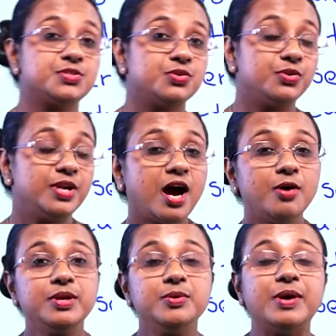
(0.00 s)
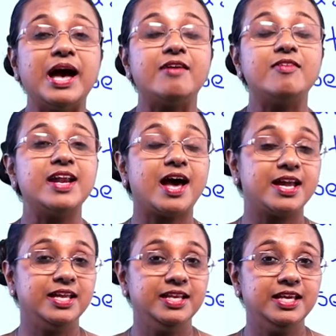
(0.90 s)
So now you have an
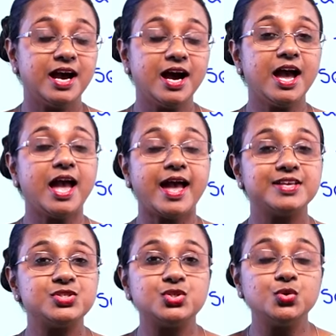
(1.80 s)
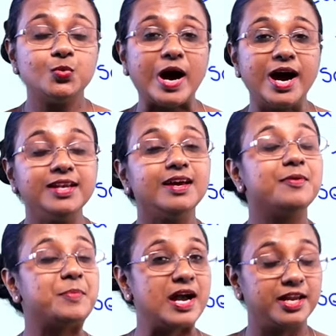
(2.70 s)
idea as to what
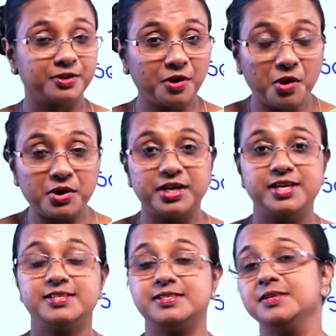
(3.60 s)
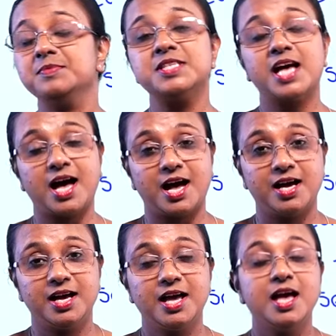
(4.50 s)
microorganisms are.
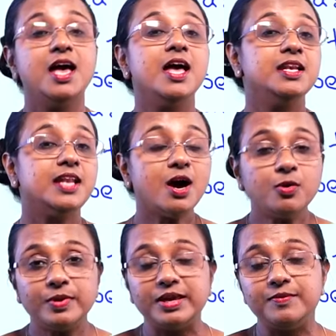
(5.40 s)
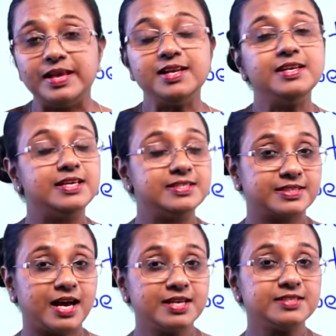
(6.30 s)
Now we will
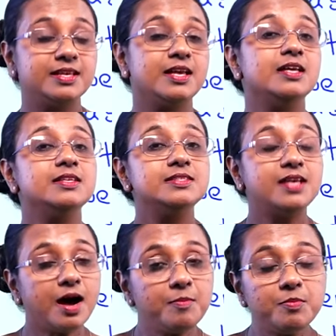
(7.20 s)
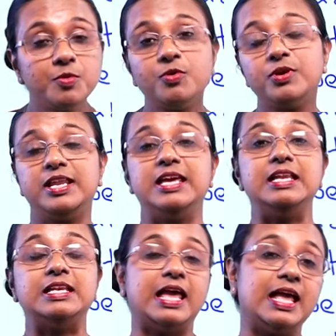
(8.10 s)
discuss some more
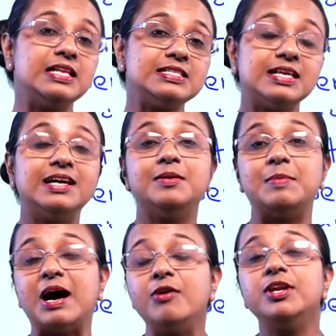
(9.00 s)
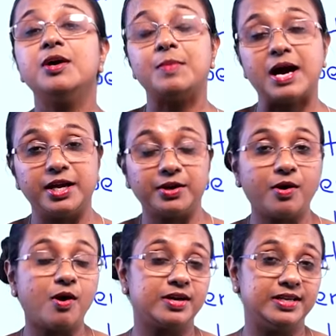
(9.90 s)
details about
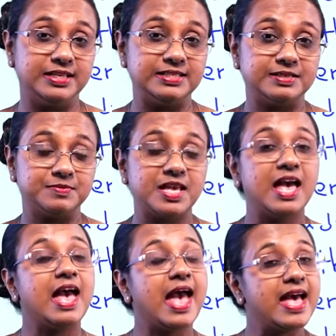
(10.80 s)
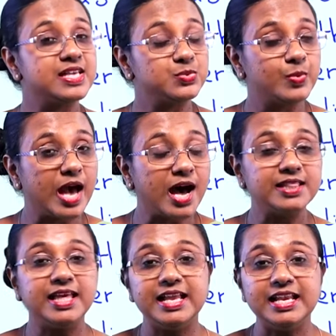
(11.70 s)
microorganisms, as where
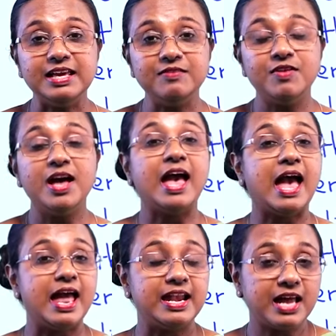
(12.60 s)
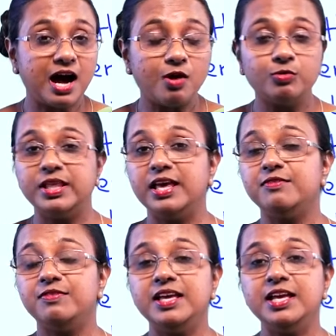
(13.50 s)
they live and how they
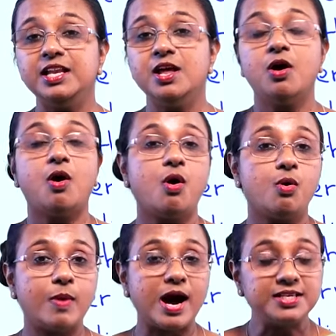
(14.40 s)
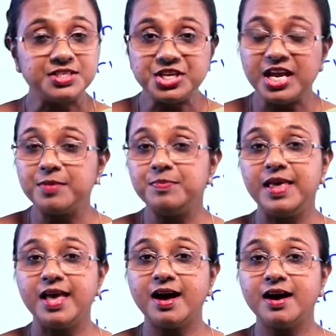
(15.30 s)
feed or what shape
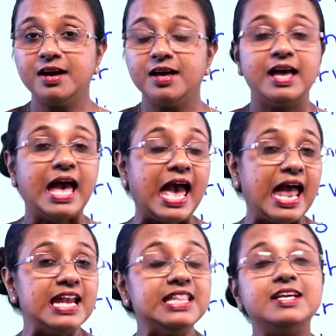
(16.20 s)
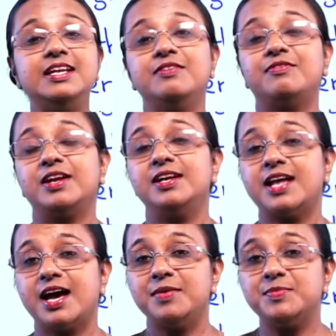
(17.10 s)
they are, and the different
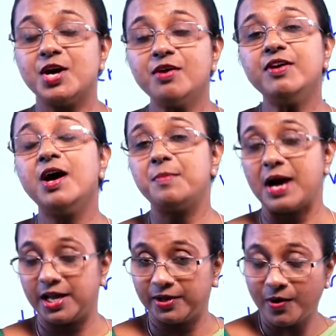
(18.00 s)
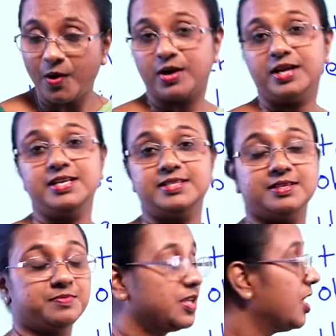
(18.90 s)
types of
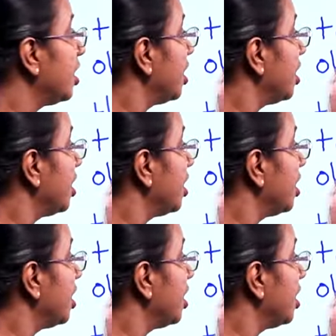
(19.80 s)
microorganisms.